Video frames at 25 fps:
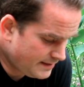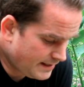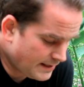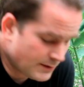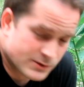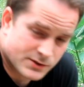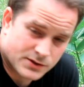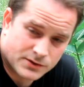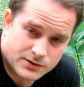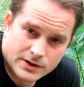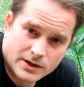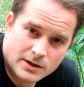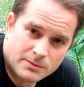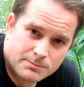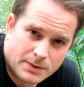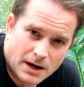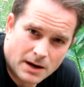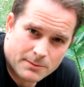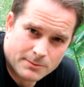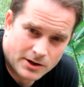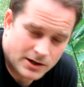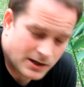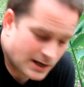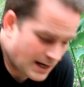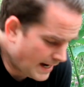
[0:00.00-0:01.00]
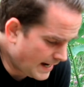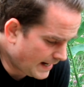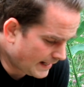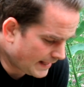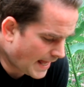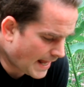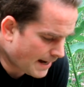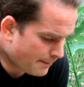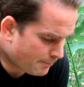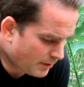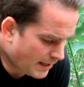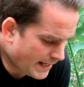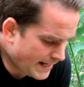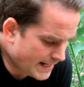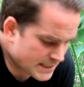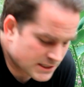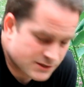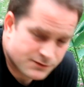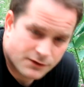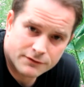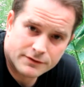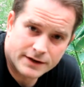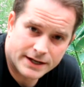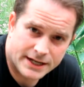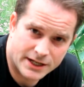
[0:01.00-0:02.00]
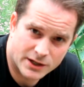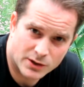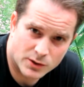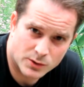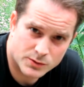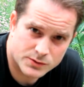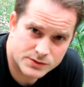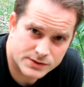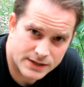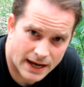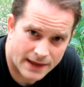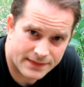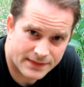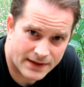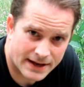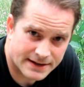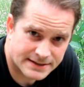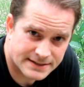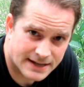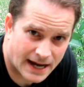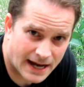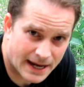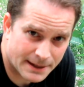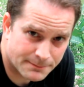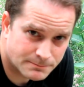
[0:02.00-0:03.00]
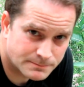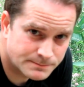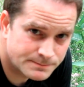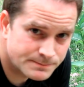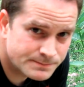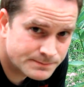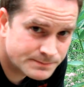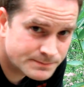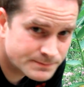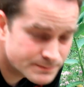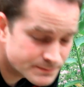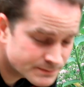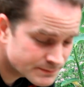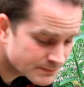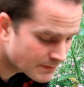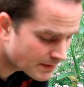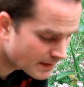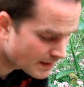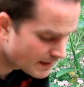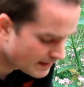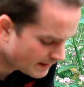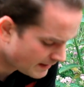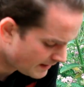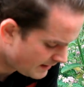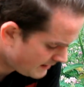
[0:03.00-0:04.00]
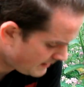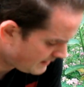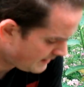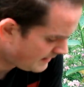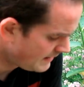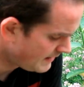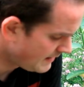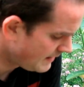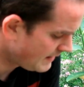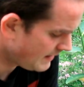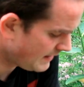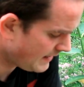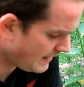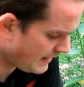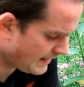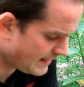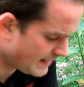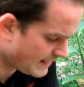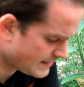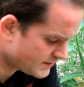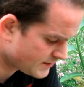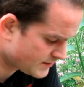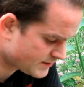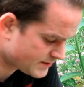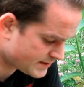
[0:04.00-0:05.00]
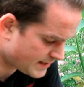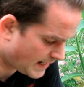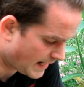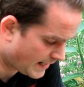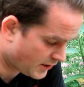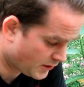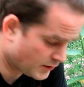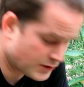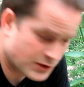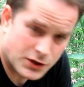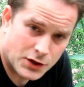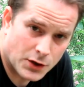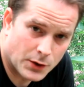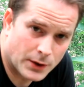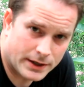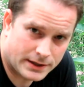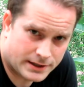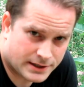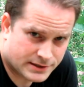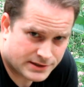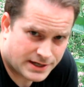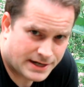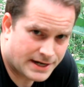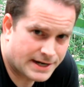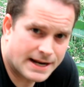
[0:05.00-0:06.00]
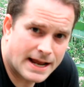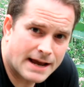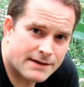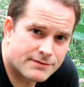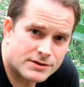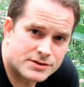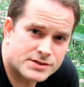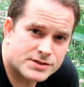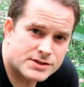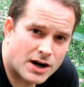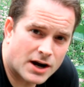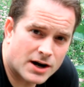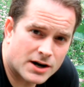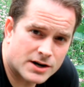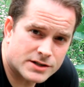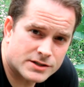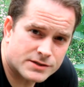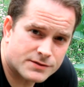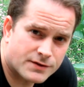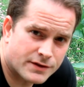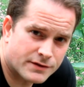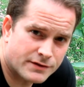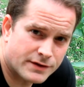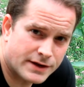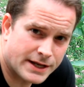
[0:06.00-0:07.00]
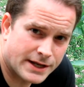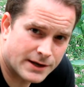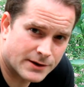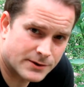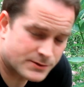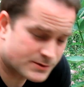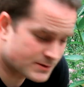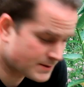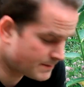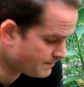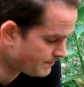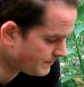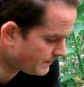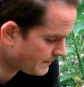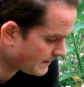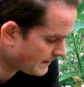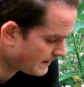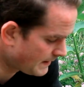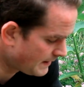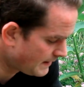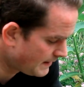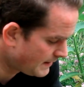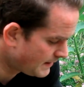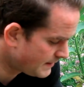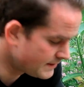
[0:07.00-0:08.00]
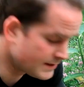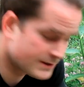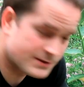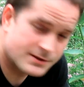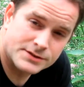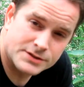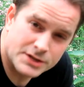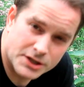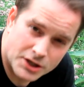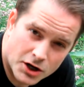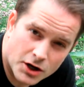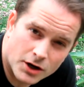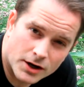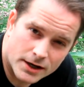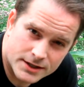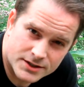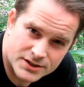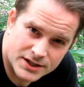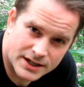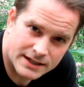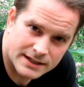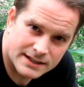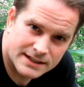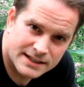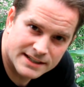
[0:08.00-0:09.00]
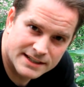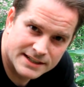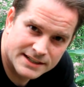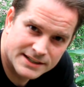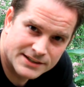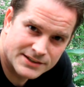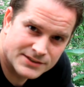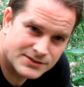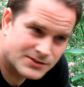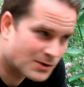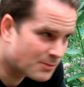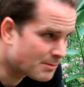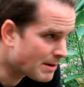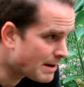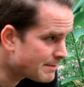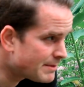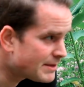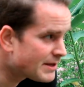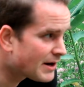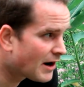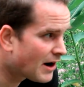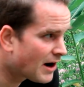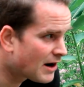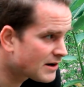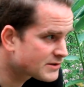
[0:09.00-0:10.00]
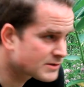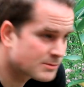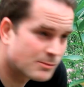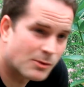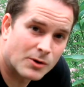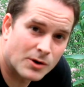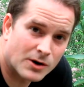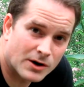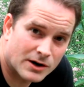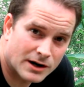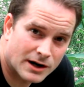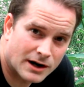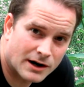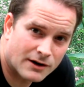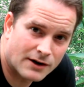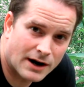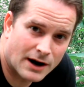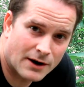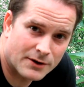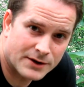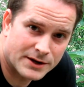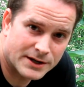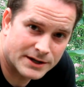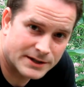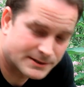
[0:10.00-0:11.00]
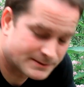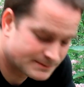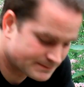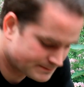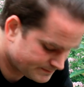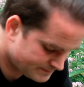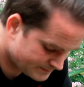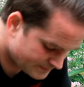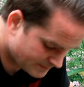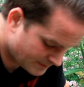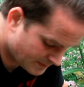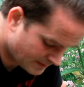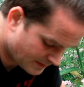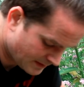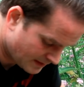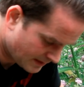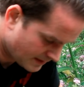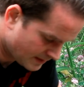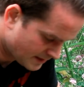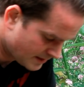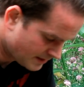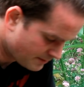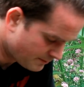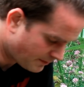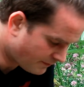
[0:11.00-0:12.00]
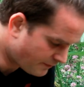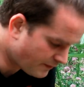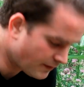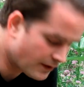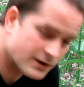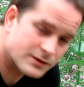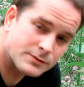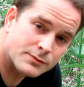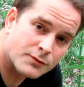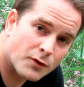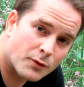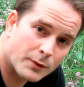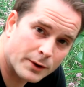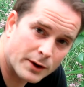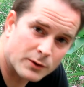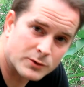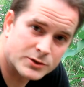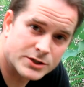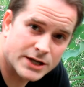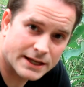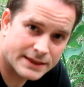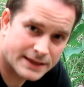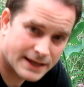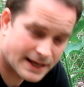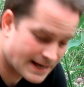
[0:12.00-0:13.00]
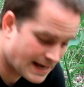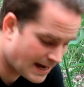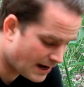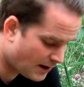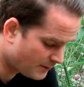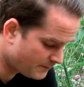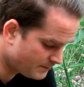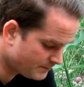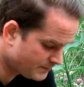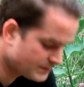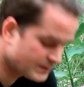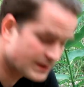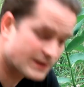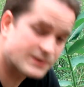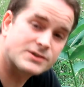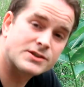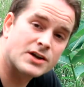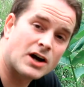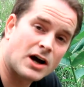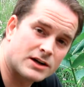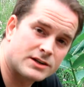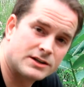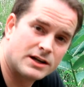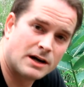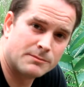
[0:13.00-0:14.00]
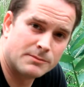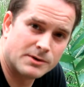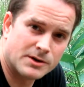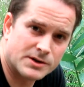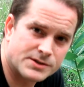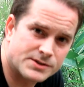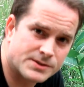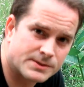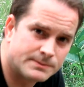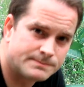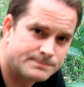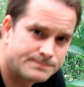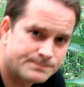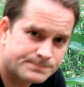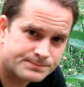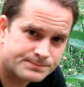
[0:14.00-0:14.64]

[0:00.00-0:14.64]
It was a real bummer. I had a lot of plans for videos at that time, and I couldn't do it because I didn't have the stars for the videos. This is encouraging. So maybe there are some more around here. But first, before we go check that out, let's talk numbers.